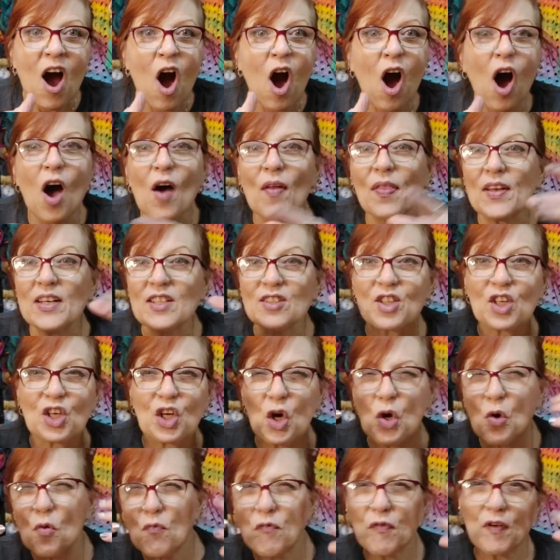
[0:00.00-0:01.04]
All these
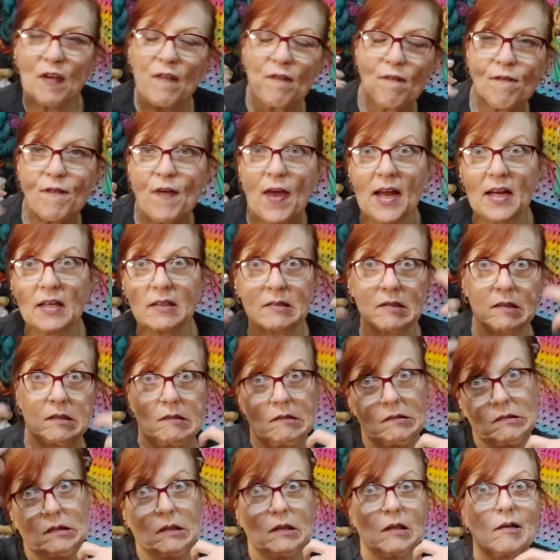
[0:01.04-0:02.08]
goofy
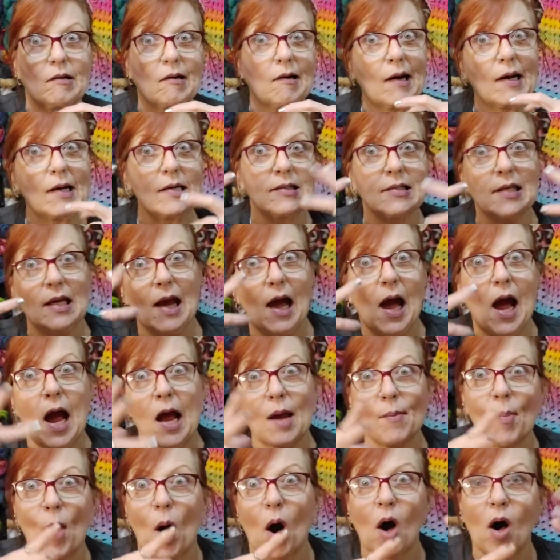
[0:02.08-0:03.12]
faces and crazy
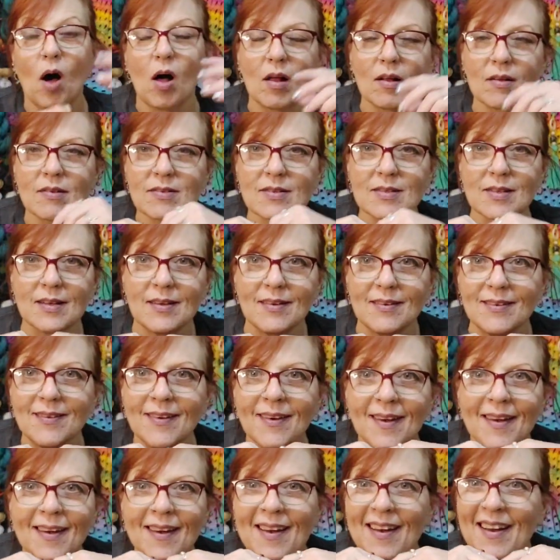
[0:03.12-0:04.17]
eyeballs and
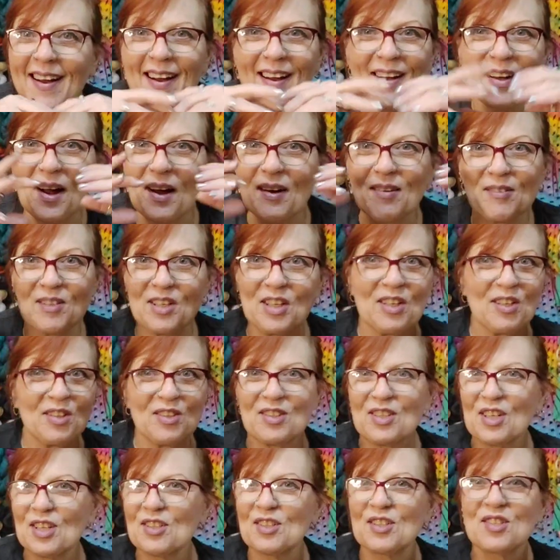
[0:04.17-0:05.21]
uh,
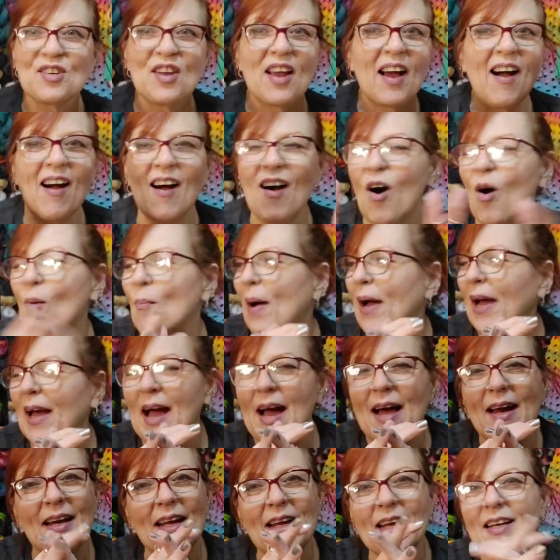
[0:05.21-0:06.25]
just, oh my
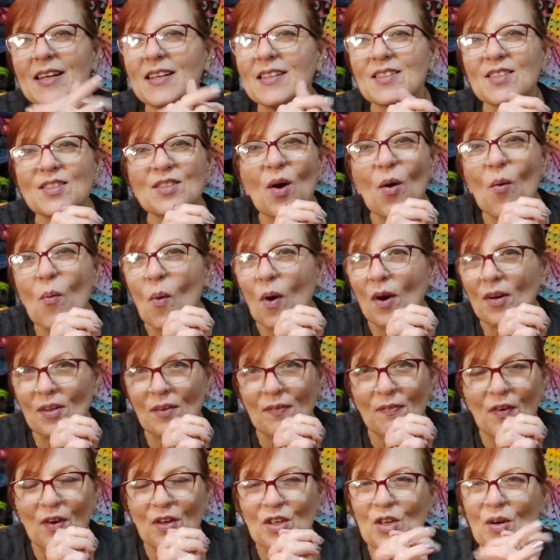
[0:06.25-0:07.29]
God, it is so
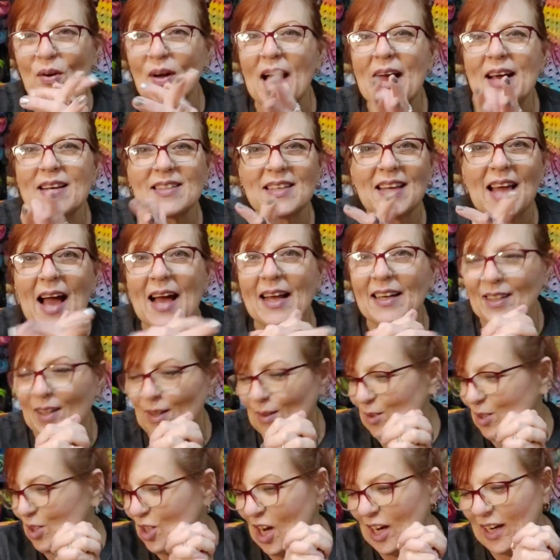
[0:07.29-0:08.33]
wonderful. You guys got to
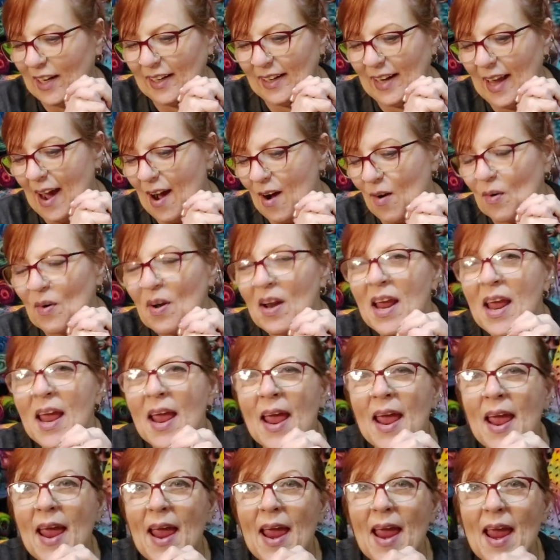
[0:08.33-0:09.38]
go check it out.
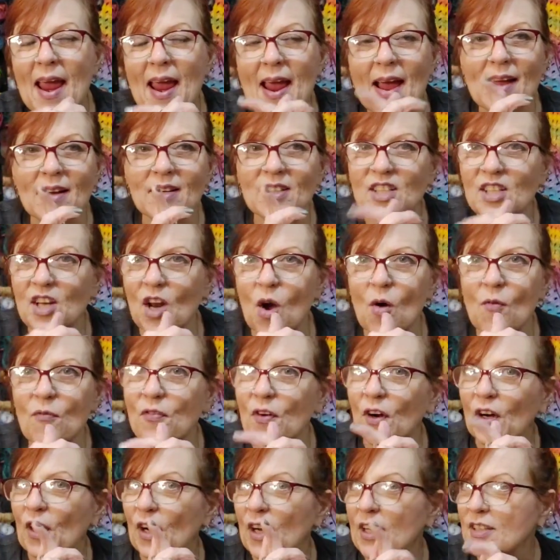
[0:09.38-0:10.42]
And, you know,
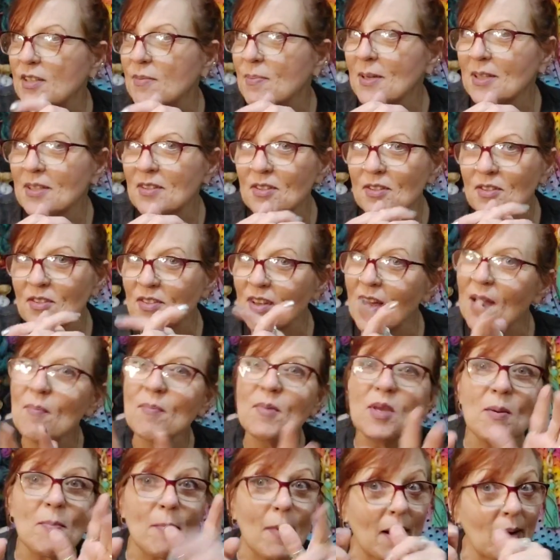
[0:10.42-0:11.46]
for Christmas or
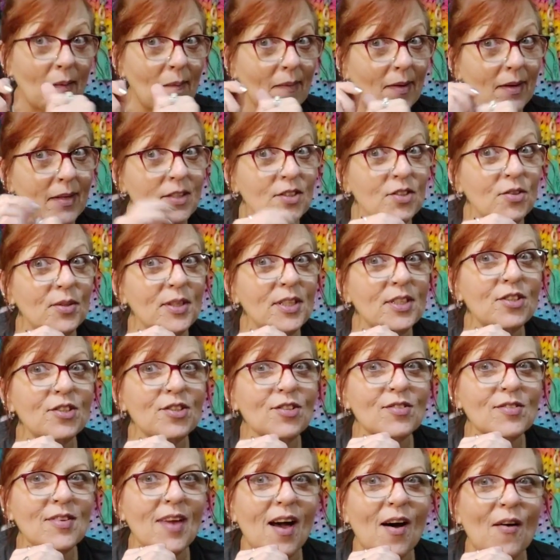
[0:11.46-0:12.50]
something, you might want to treat
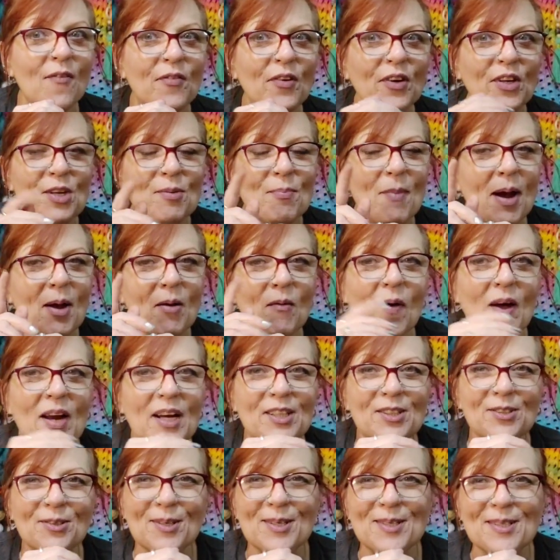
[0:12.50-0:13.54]
yourself or you might want
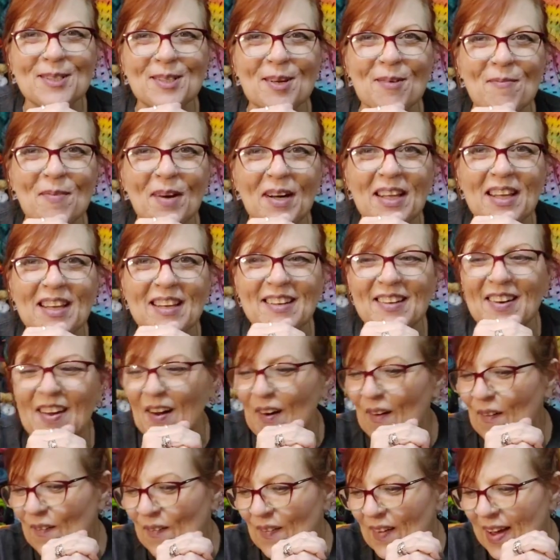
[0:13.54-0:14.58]
to treat somebody you
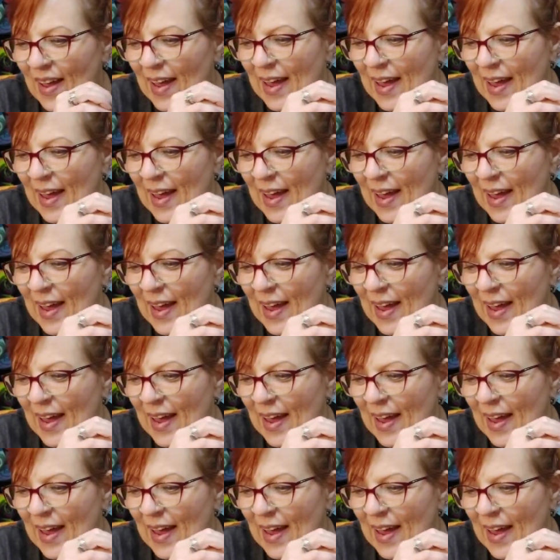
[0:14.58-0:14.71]
know.